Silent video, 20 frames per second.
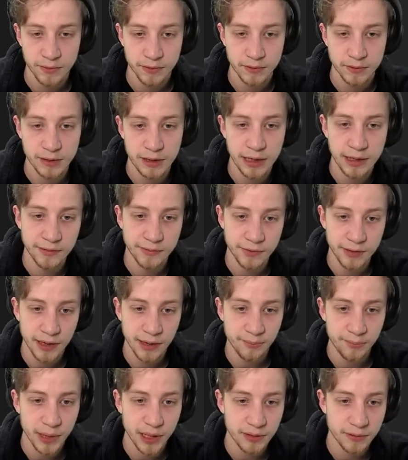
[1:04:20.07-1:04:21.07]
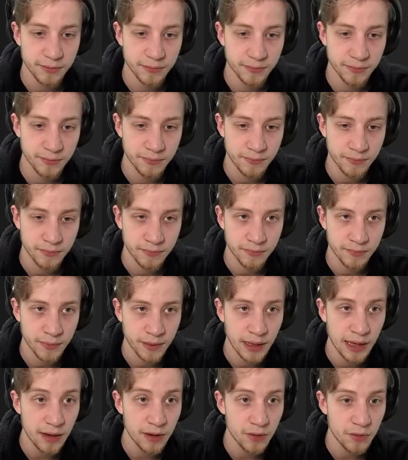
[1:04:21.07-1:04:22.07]
Try the gamepad.
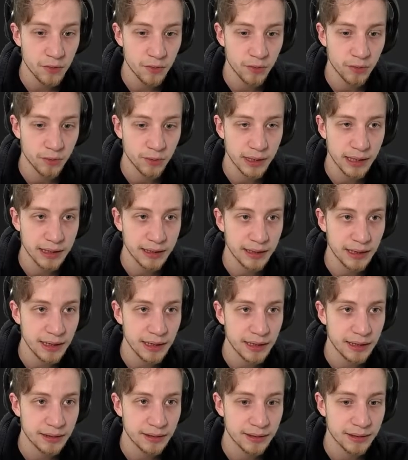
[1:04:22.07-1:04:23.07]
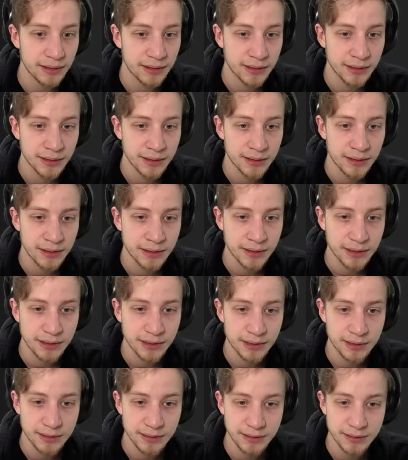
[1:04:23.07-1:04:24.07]
Oh, look at that.
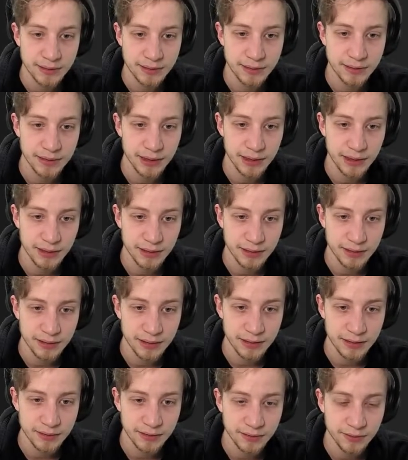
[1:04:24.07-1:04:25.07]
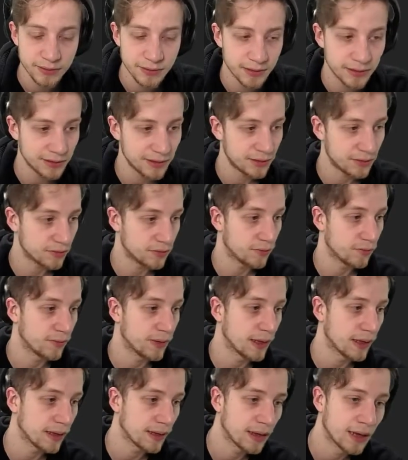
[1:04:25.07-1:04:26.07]
It still does continue.
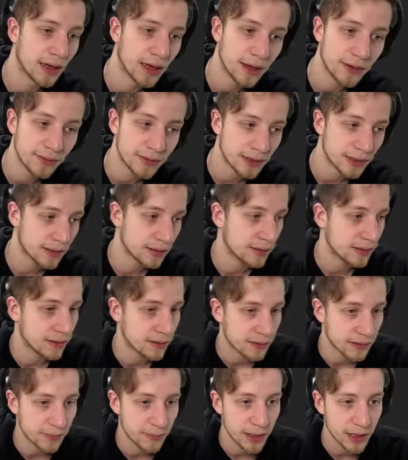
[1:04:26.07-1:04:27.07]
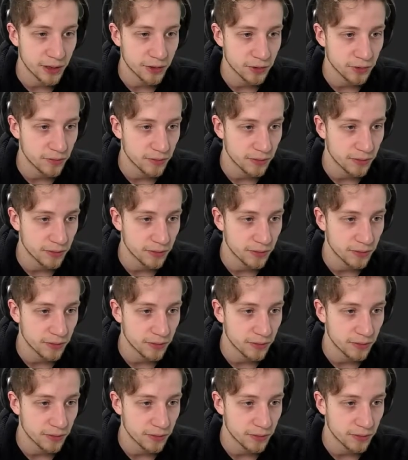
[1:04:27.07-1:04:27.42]
Oh, now that needs some actual